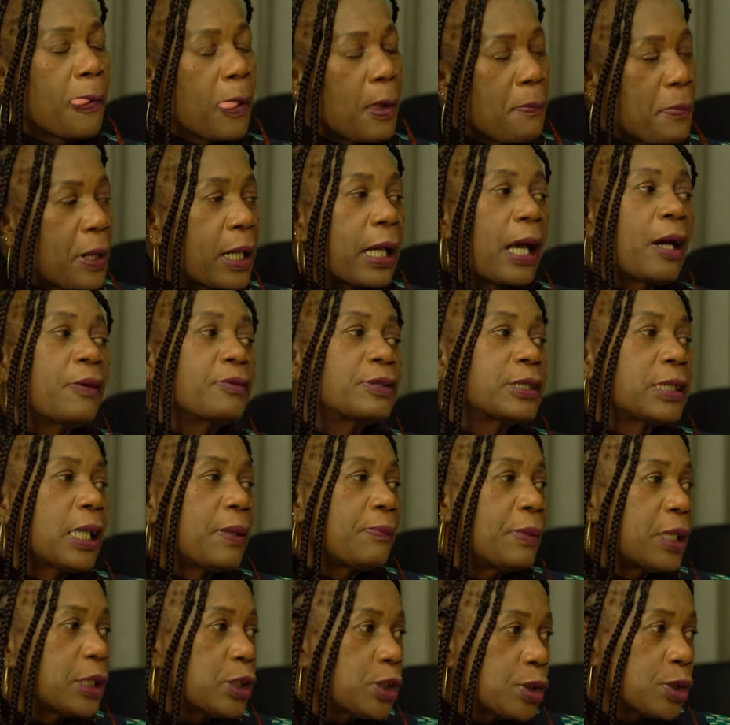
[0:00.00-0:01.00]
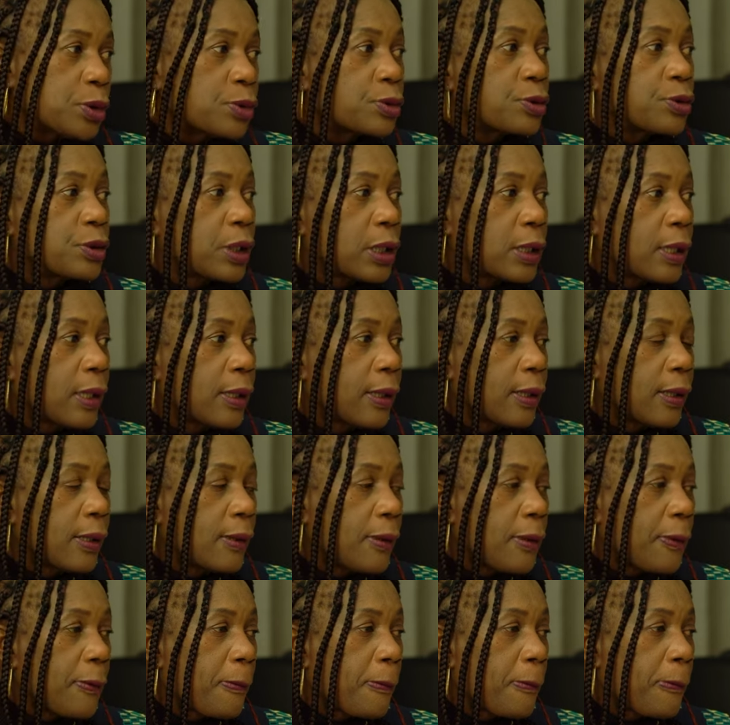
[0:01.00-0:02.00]
But I would say my children
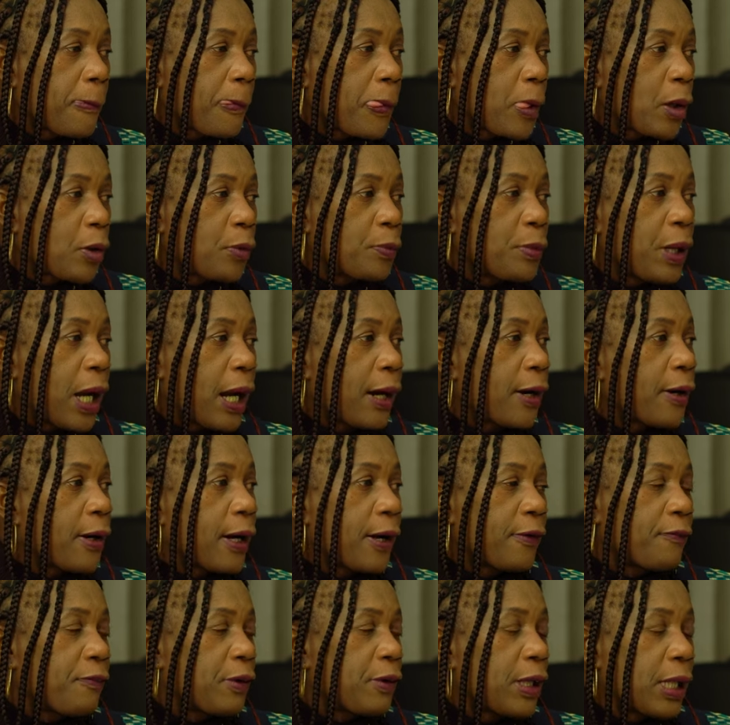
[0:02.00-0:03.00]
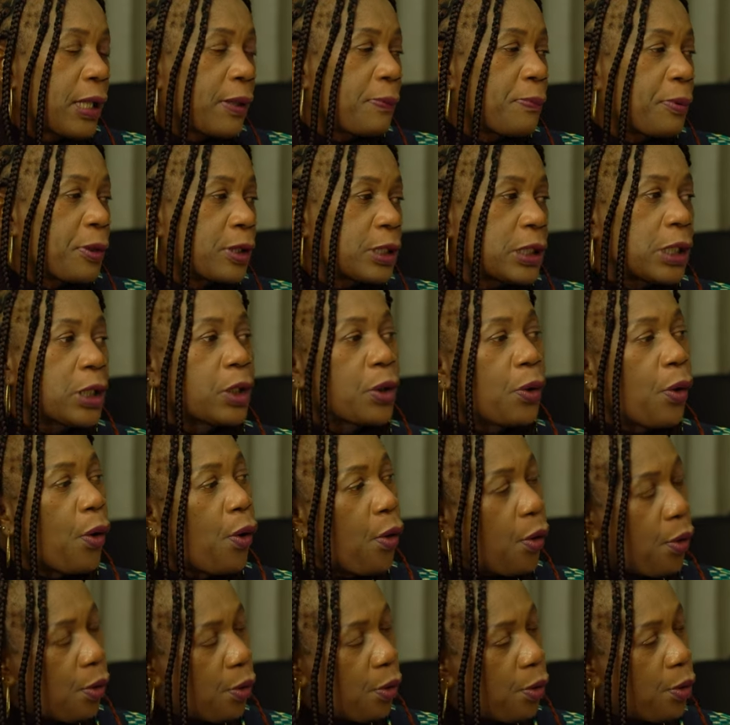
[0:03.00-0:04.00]
are very important.
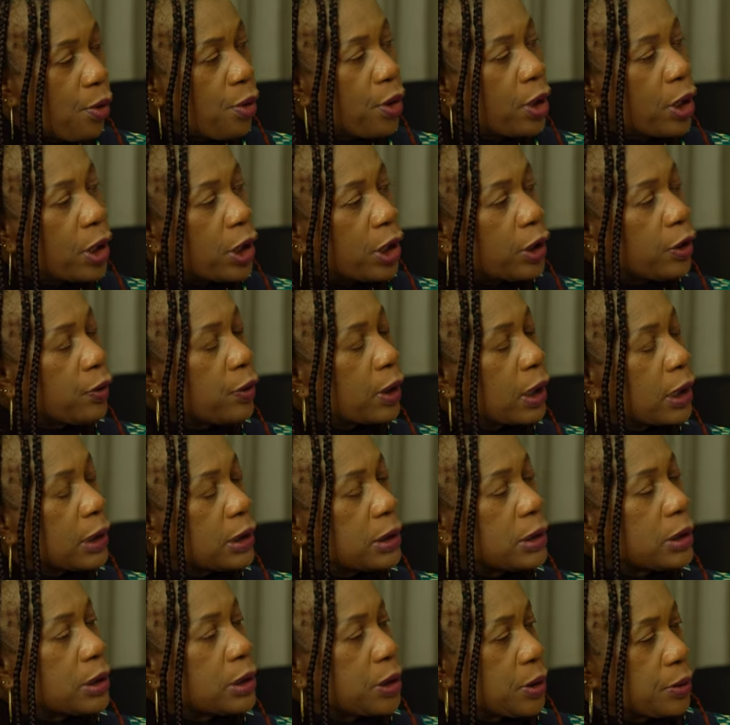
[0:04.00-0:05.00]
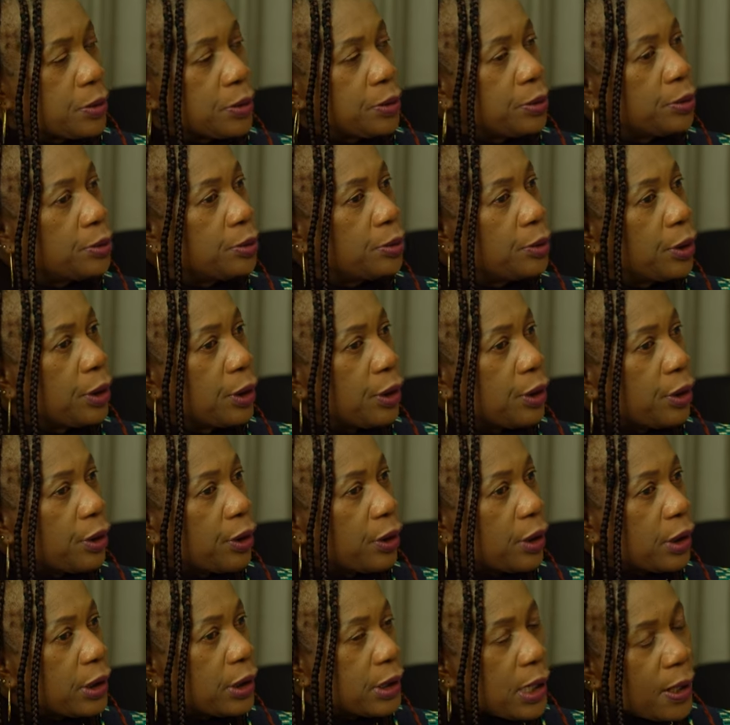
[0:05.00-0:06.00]
Or you can do,
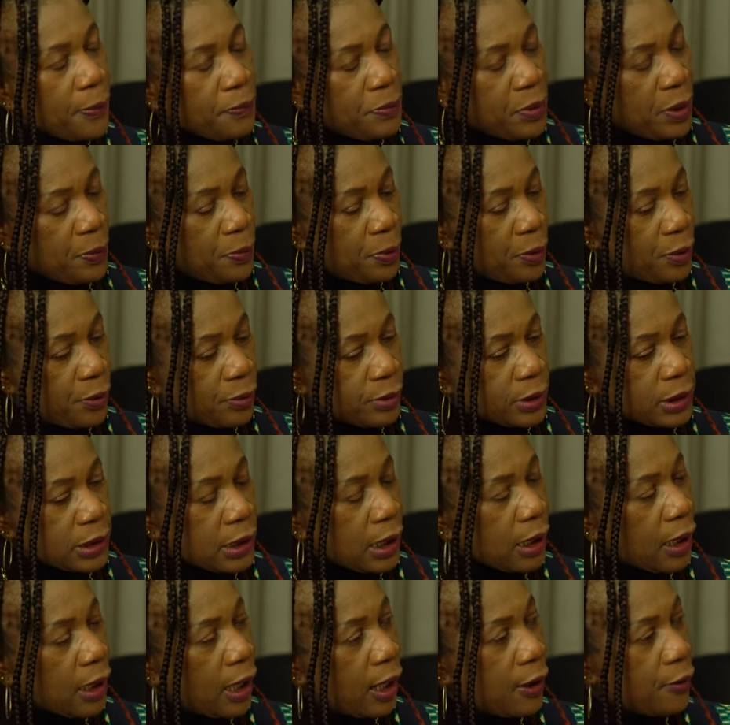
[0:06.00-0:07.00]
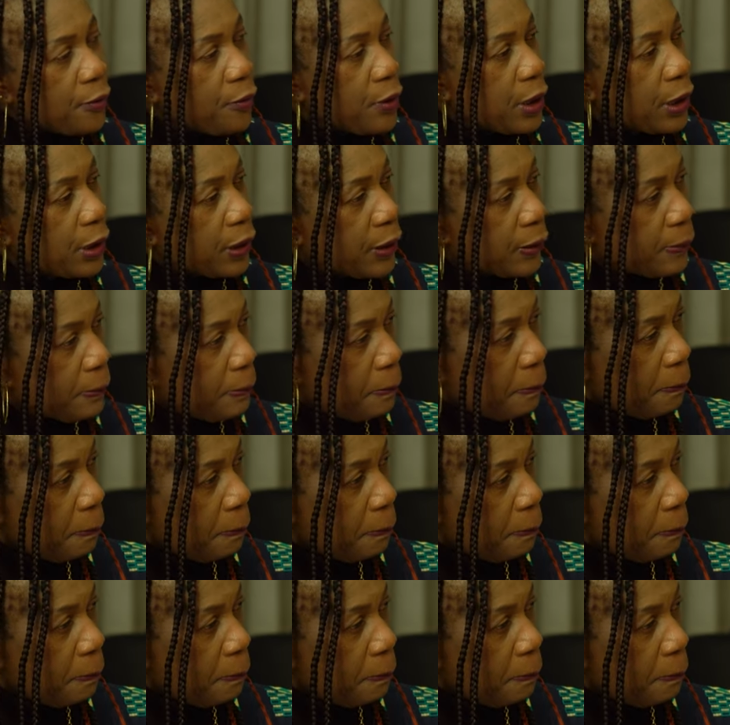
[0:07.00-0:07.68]
some people would say, I work